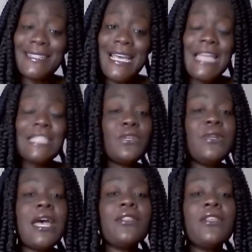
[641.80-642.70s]
And so
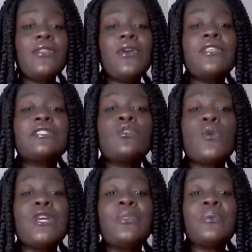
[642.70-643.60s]
now that the earth is
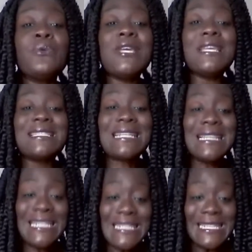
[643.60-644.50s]
going through its
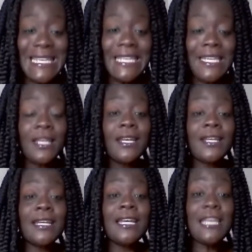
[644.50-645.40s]
cleansing,
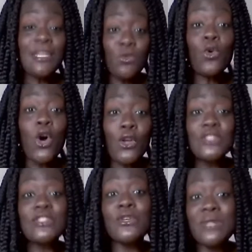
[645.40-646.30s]
it will
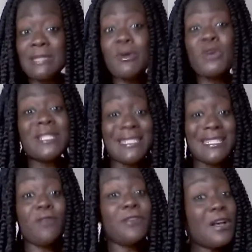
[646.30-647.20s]
also dispose
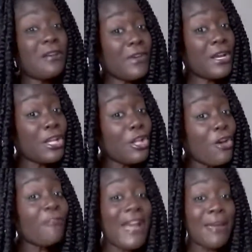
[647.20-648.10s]
itself of
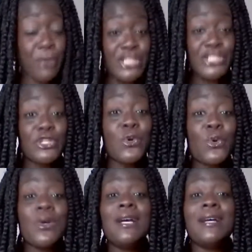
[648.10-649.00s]
low
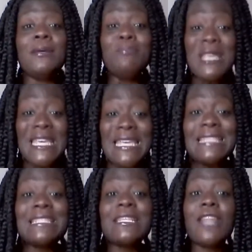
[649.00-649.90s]
vibrational
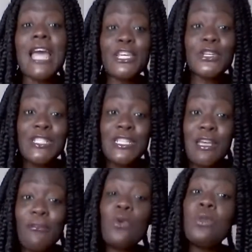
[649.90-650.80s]
beings like
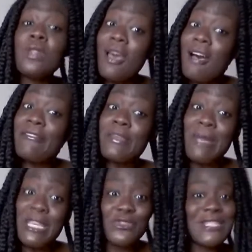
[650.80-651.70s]
yourself who love the
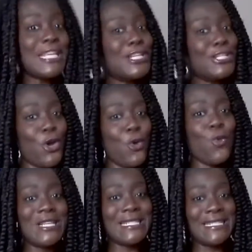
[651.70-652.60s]
matrix and don't
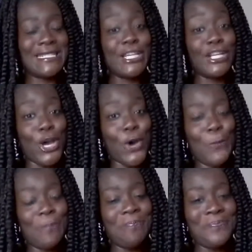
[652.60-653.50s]
want to see it go.
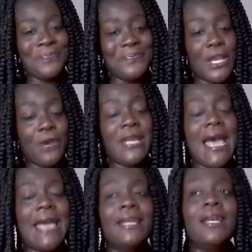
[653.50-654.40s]

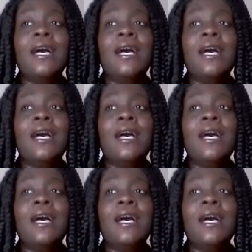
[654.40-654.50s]
Okay.